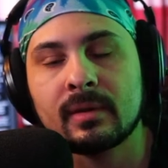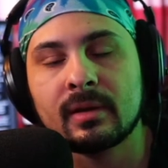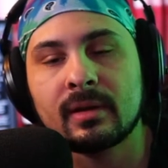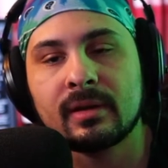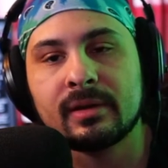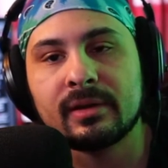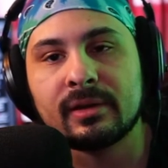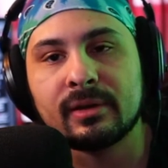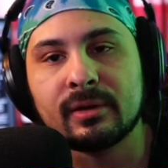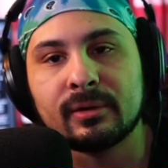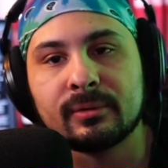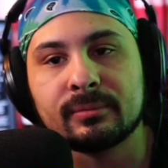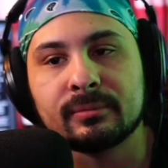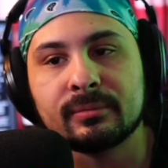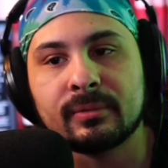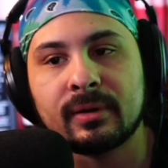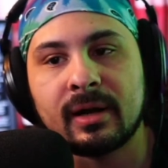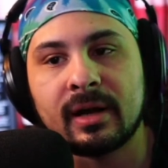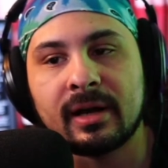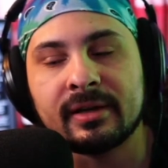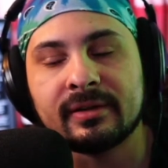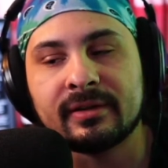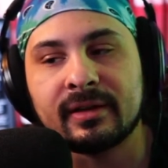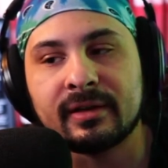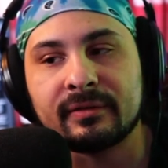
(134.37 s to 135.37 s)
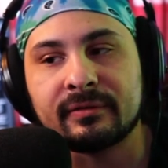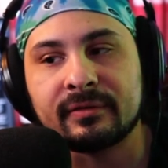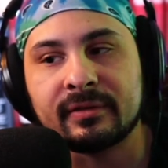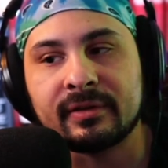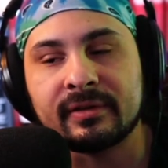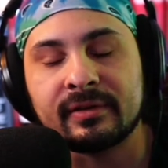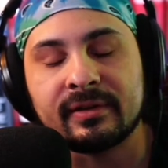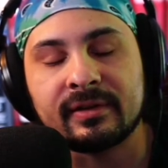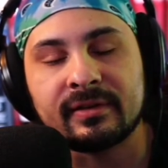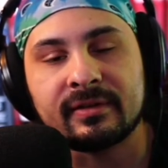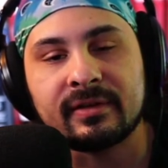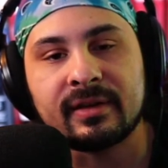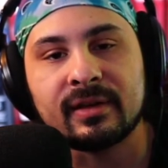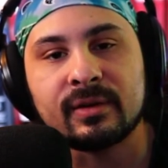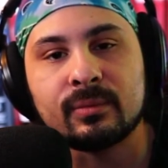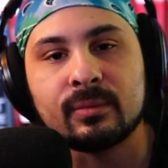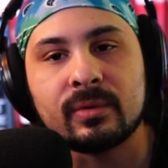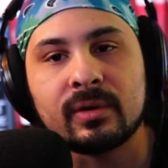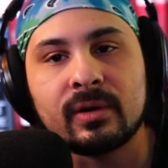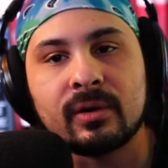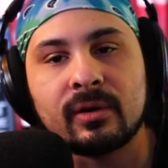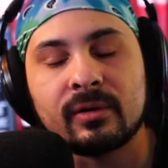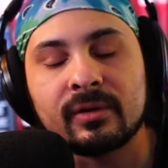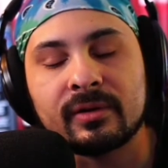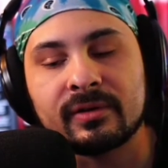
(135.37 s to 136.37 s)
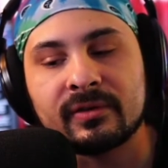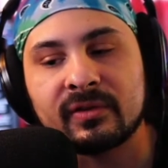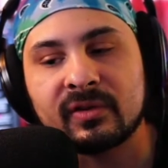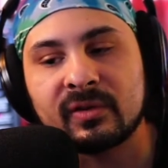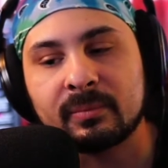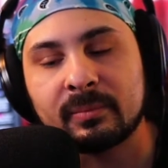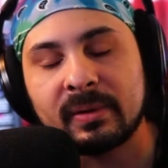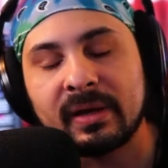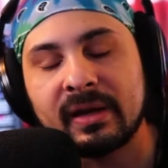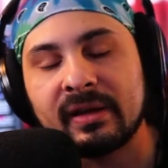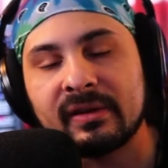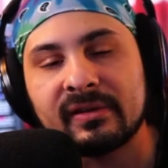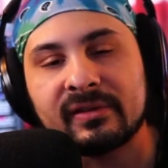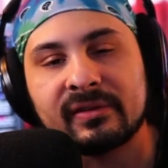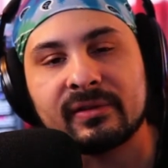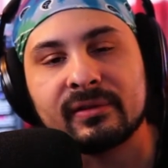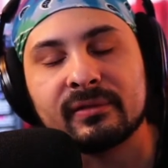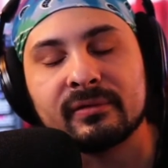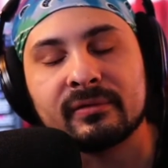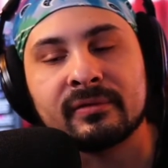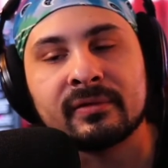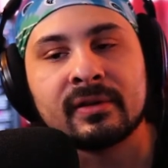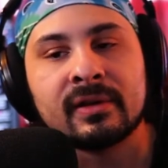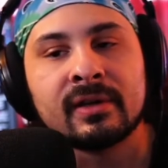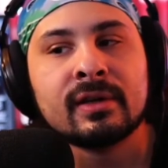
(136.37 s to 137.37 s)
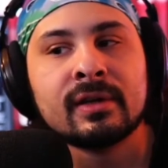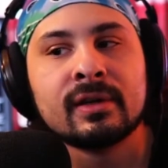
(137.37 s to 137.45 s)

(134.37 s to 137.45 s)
you know i definitely think we are in a space of